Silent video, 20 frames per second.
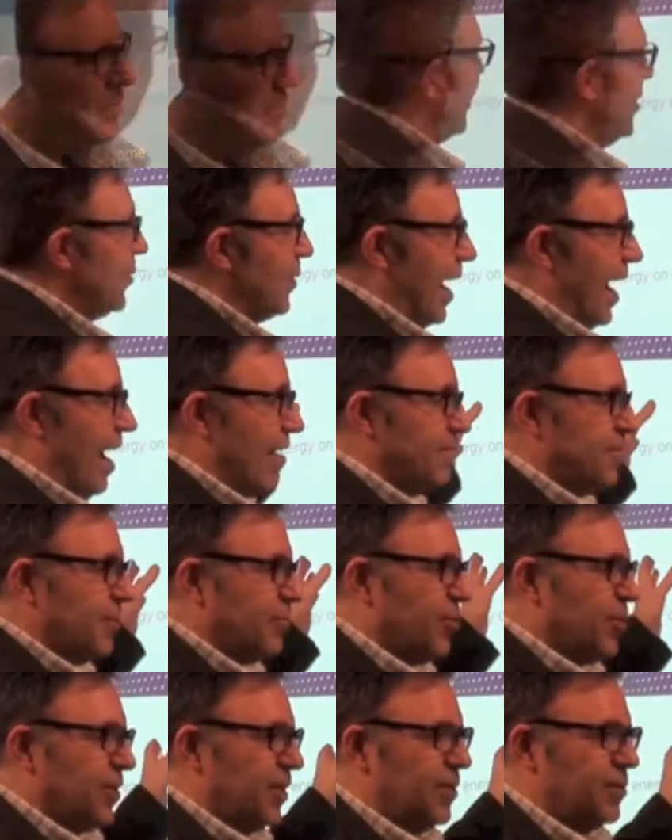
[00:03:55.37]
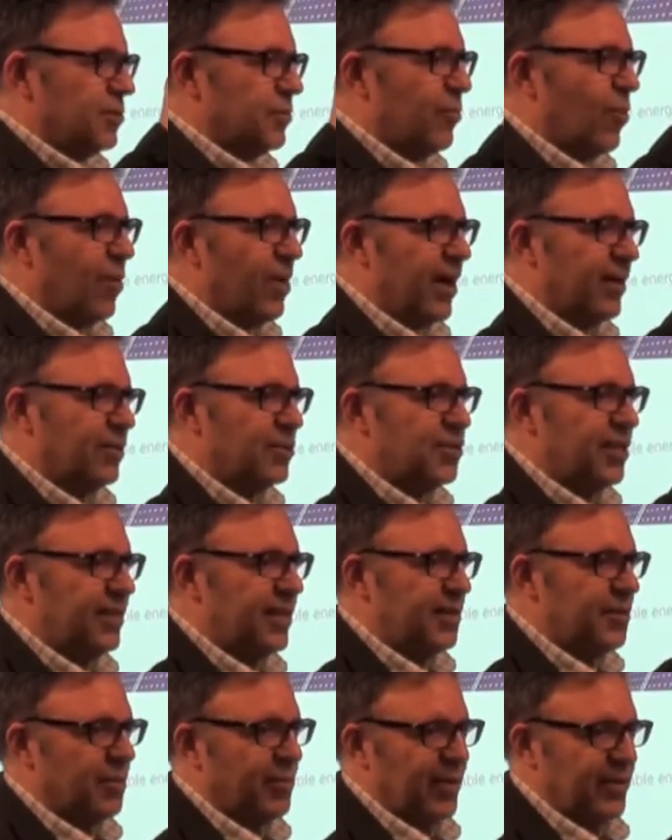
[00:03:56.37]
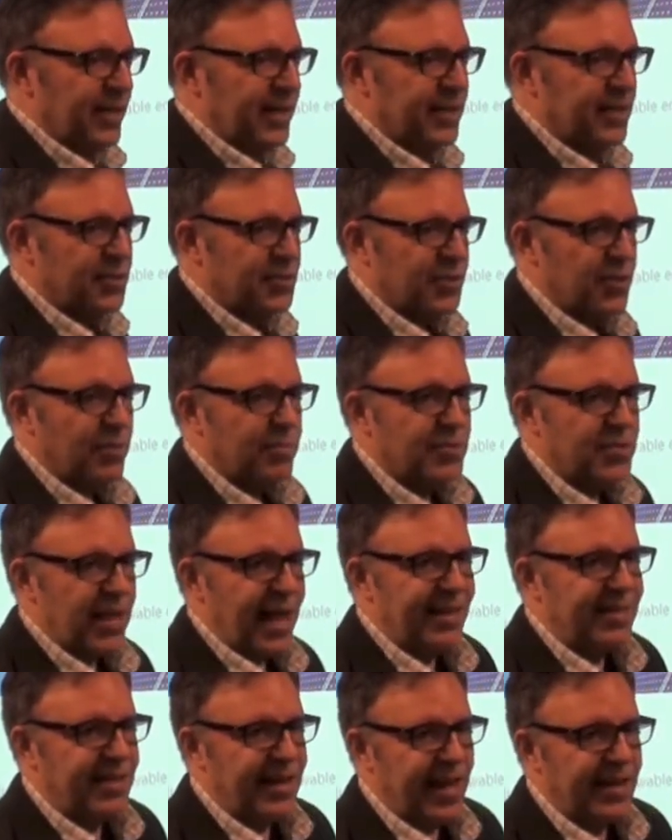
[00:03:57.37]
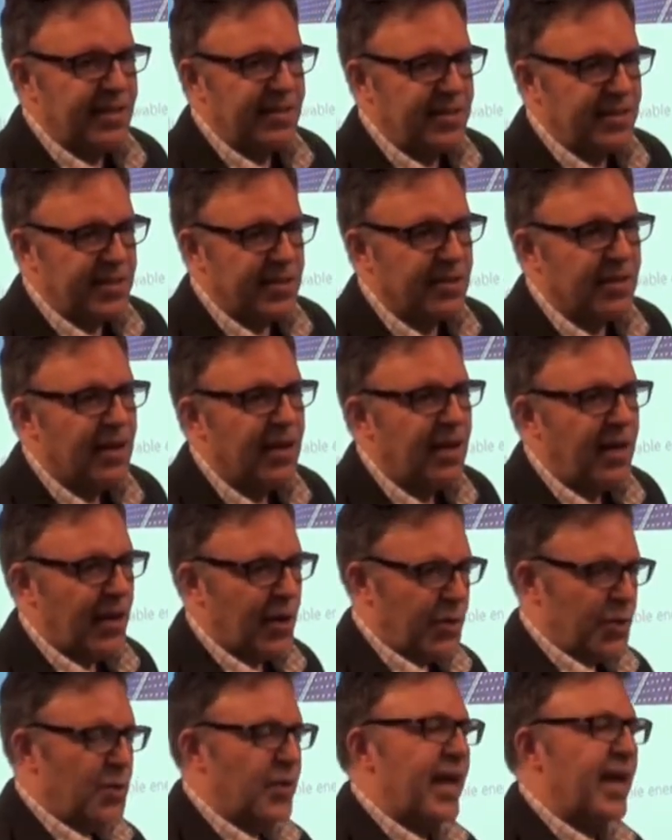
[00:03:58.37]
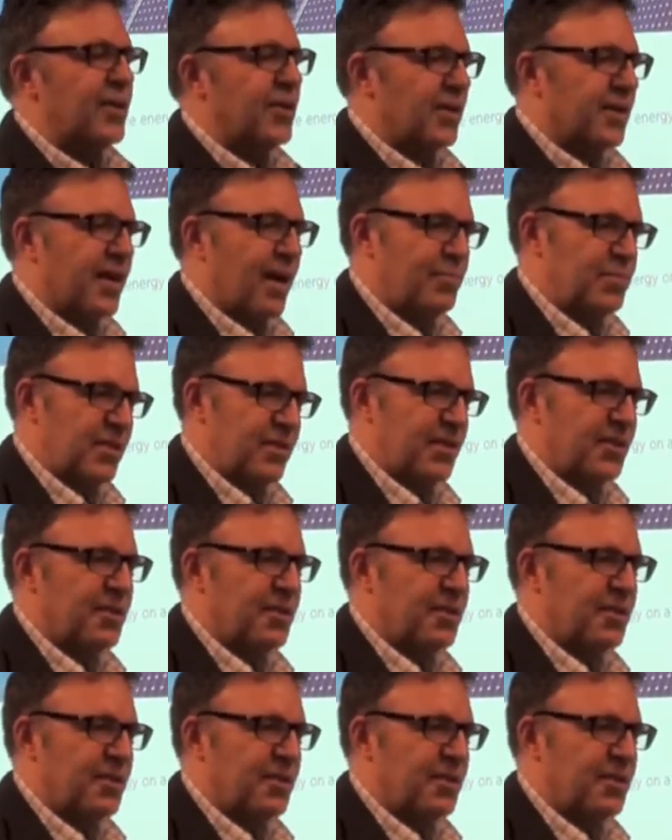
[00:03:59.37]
And you have to produce more energy than your building consumes at the end of the year. You can hook up to the